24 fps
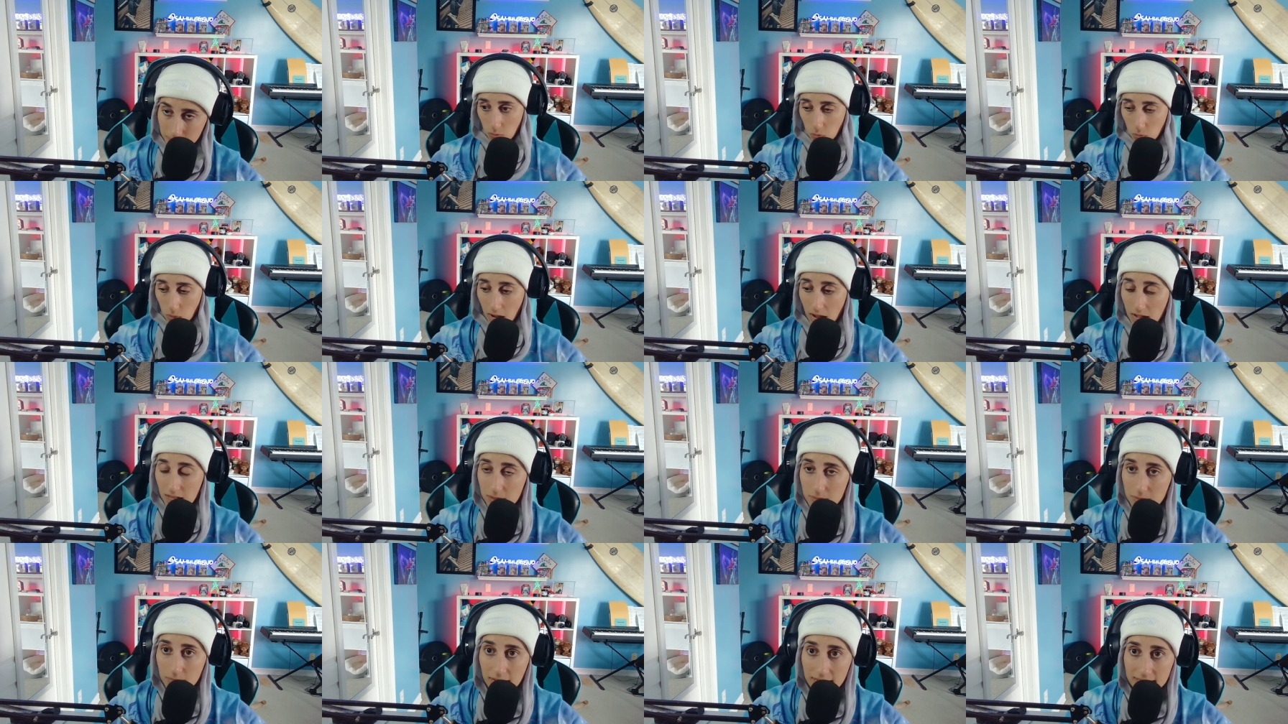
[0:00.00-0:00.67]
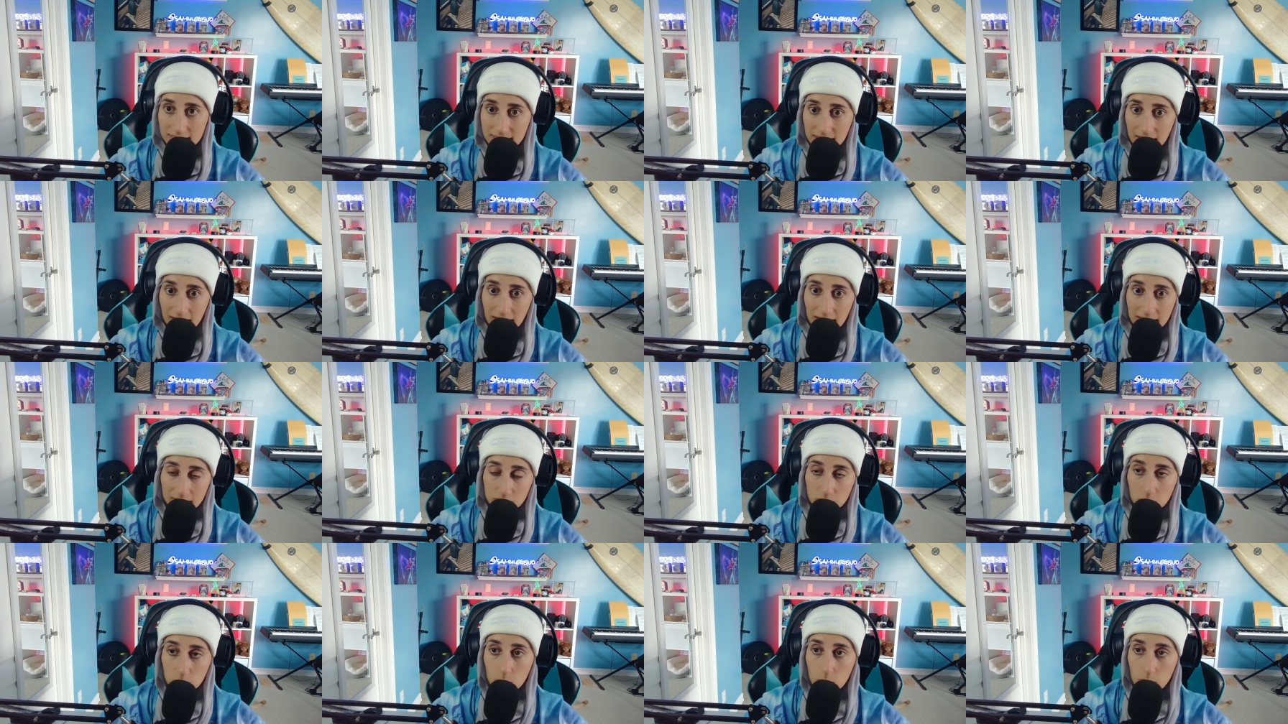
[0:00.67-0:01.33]
while my
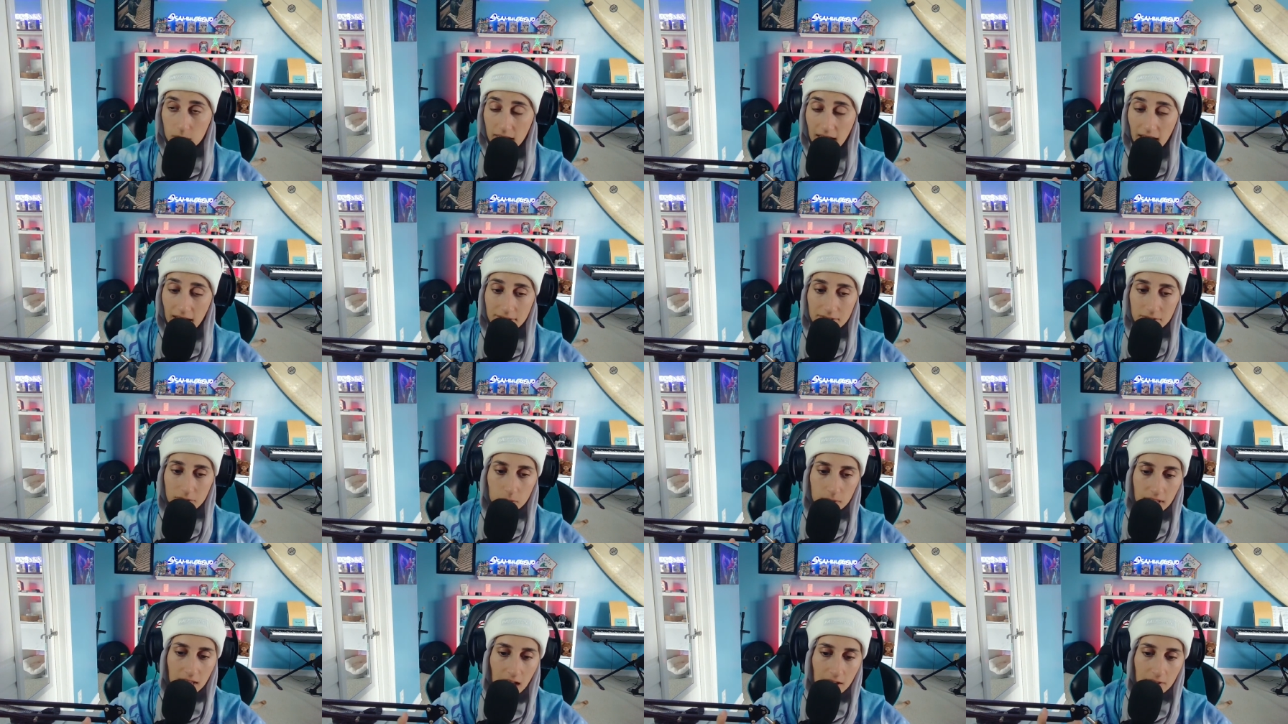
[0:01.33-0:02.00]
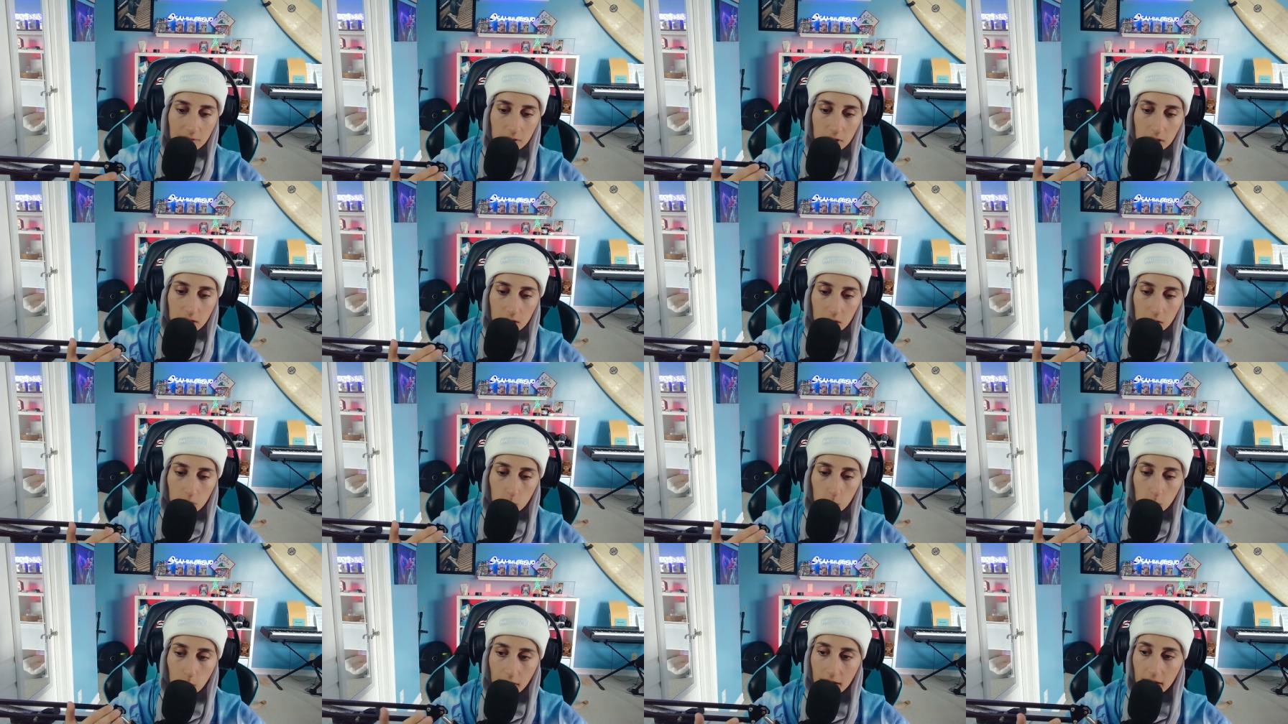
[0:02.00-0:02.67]
dad, so we have we have
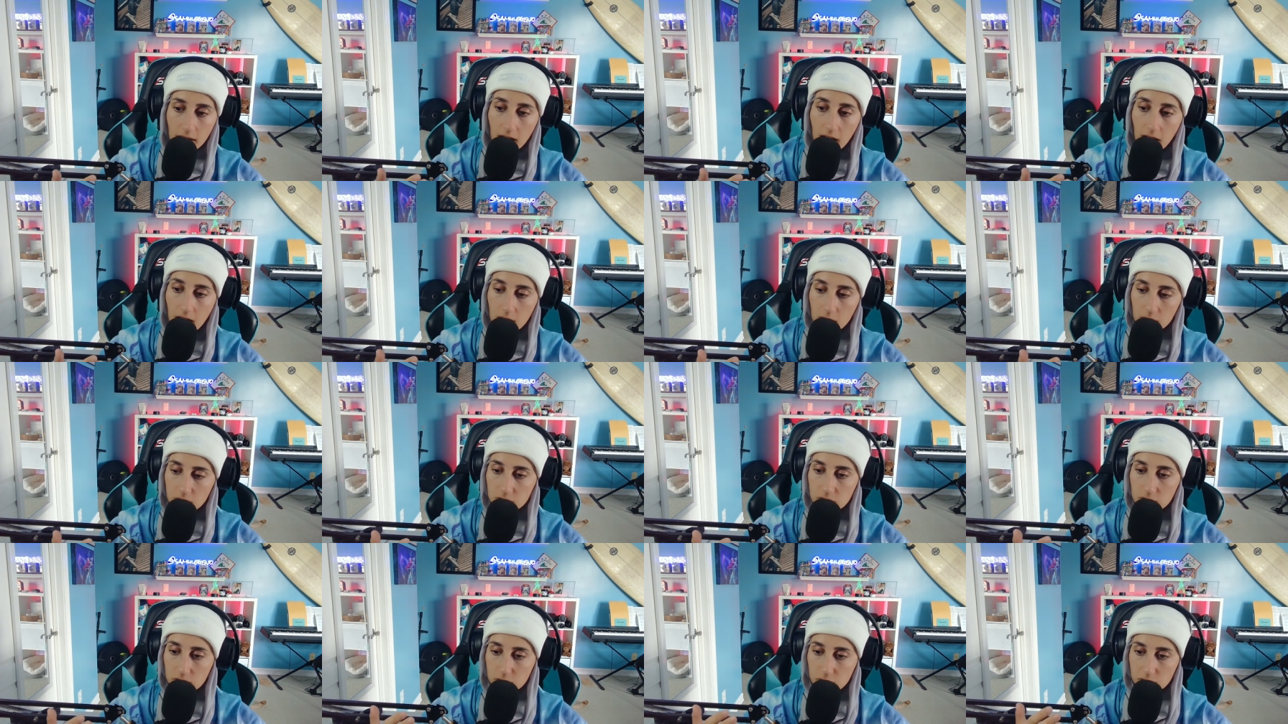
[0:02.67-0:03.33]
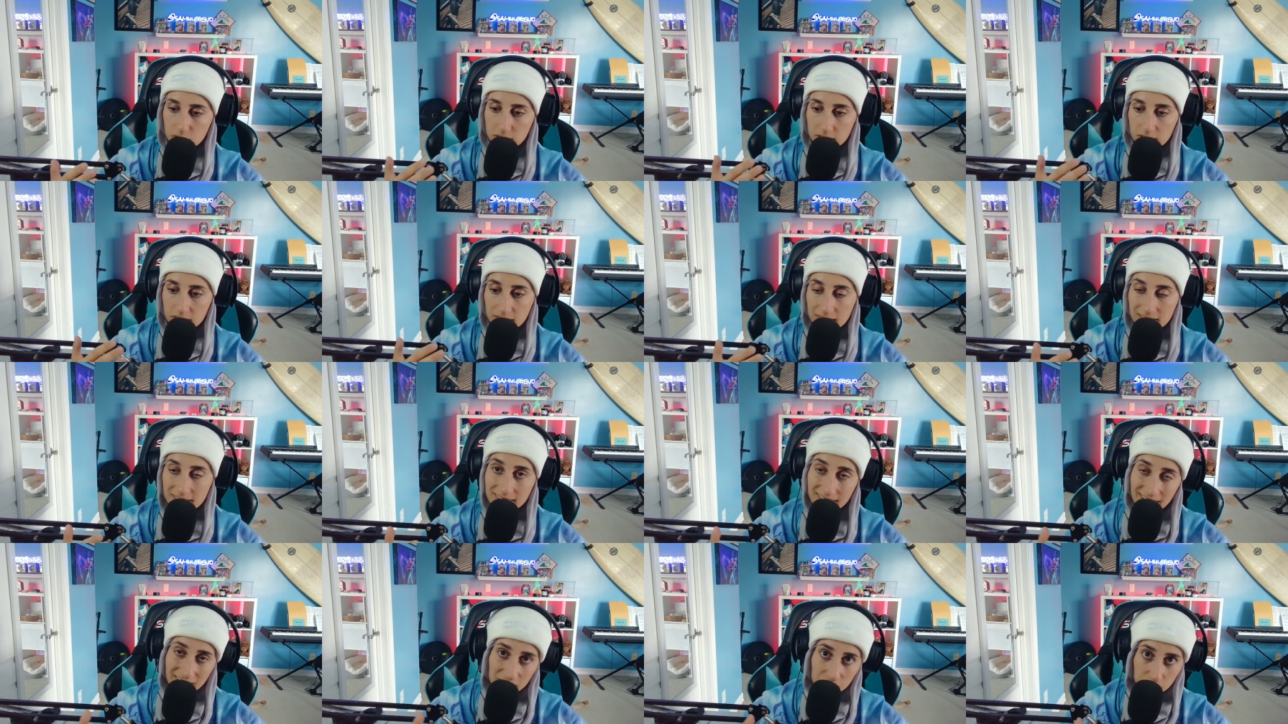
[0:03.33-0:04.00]
a warehouse
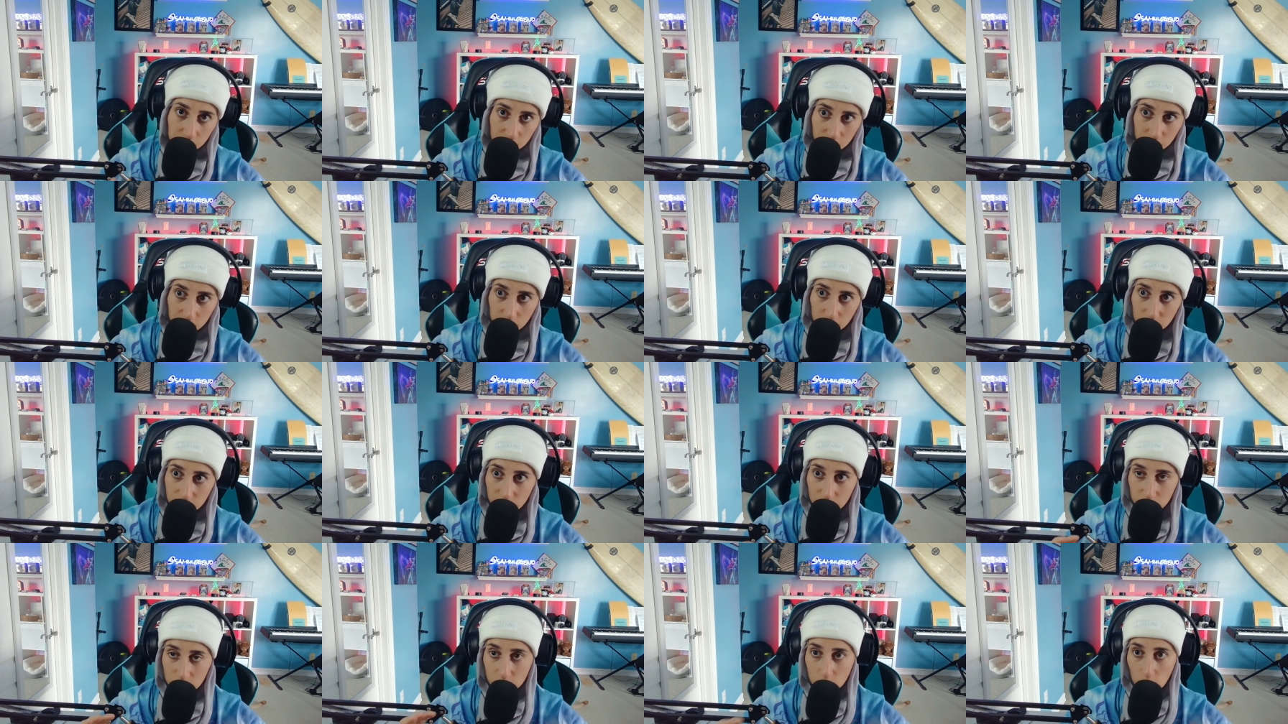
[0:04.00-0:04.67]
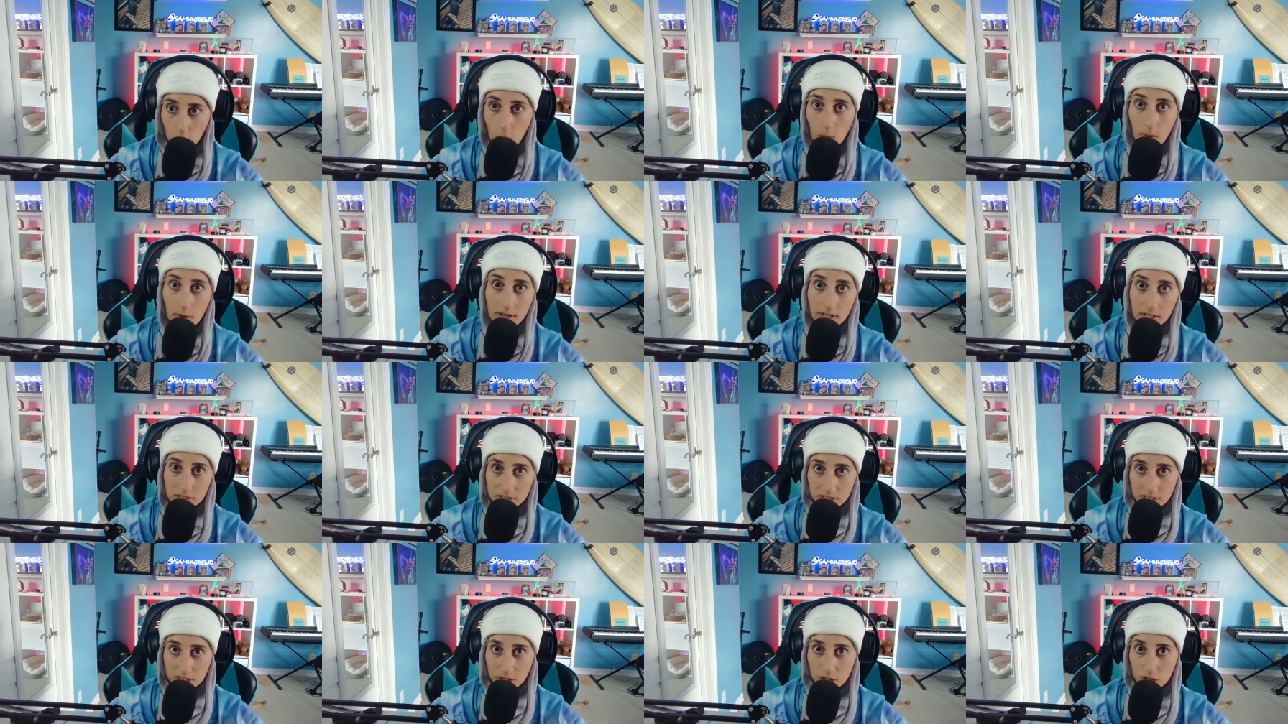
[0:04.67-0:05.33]
TSA security, no one
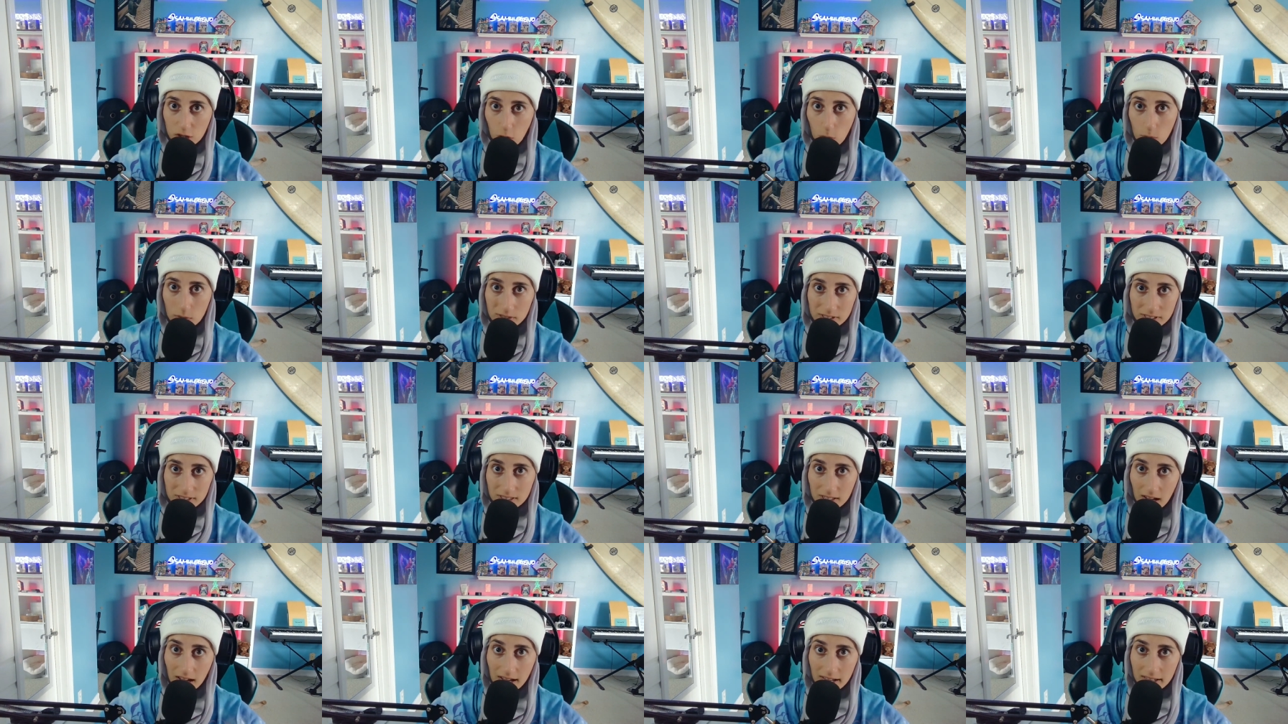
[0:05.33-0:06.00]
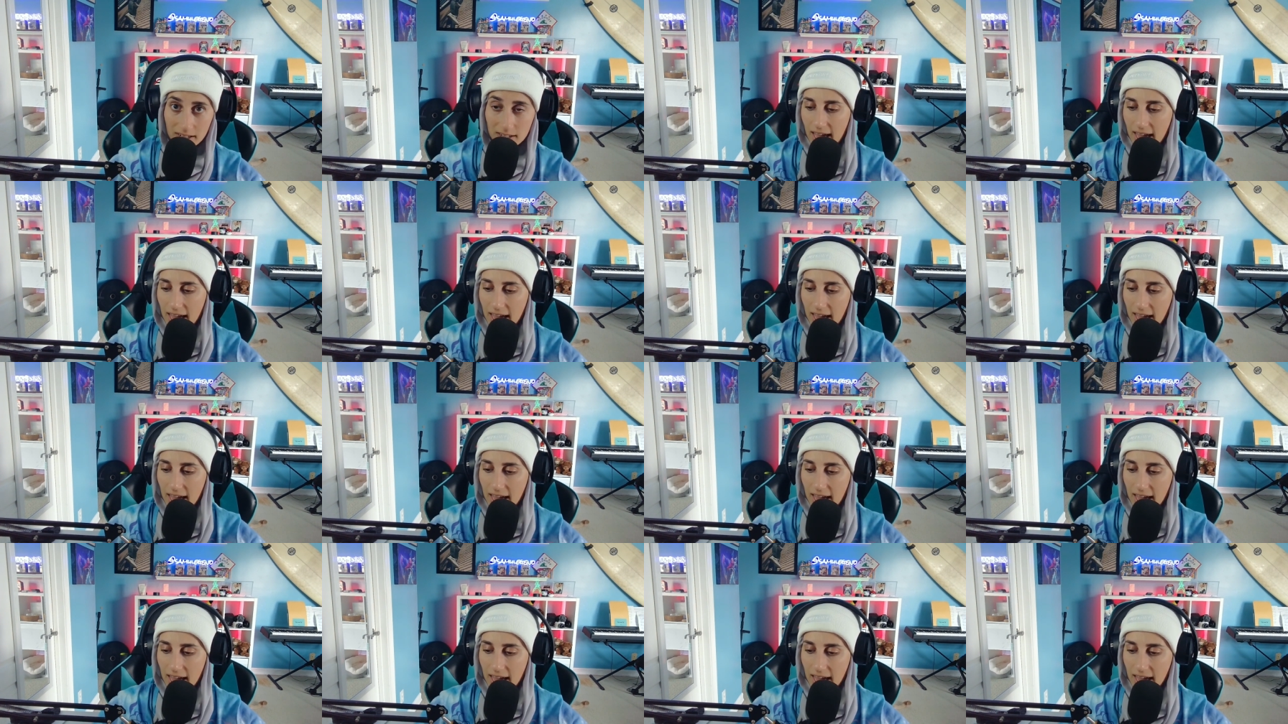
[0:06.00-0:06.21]
else can go inside.